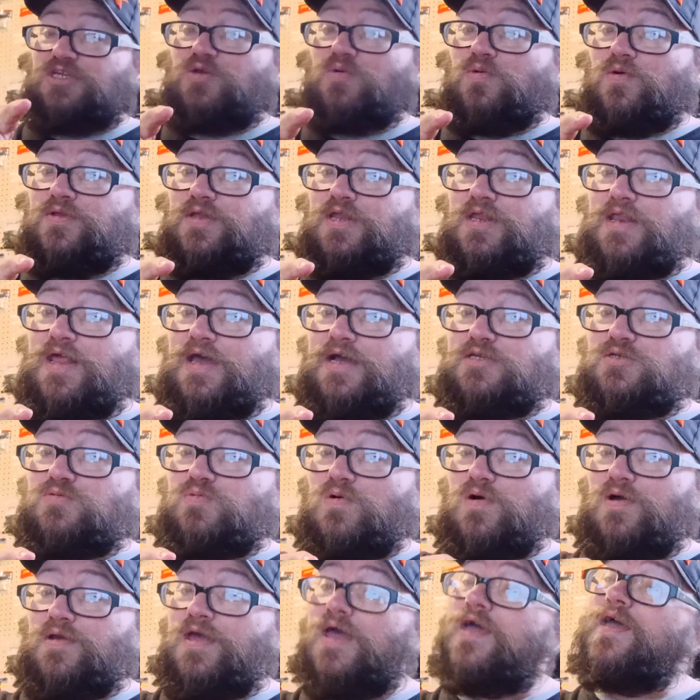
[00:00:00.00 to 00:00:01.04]
you on the next
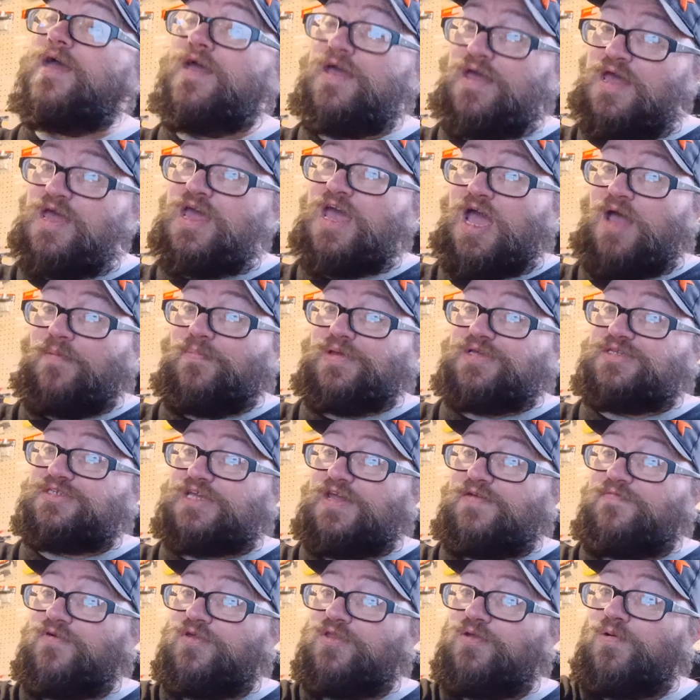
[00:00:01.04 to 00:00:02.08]
one, and be
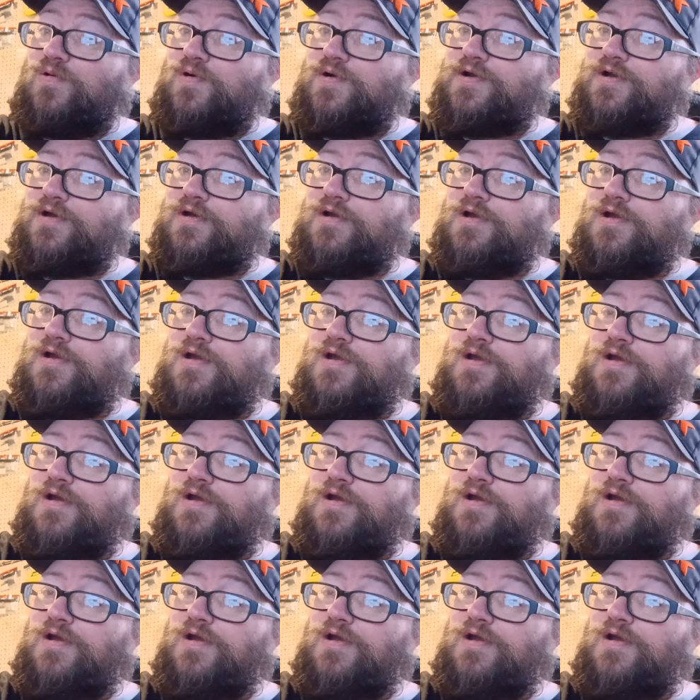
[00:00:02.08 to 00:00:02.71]
safe on the water.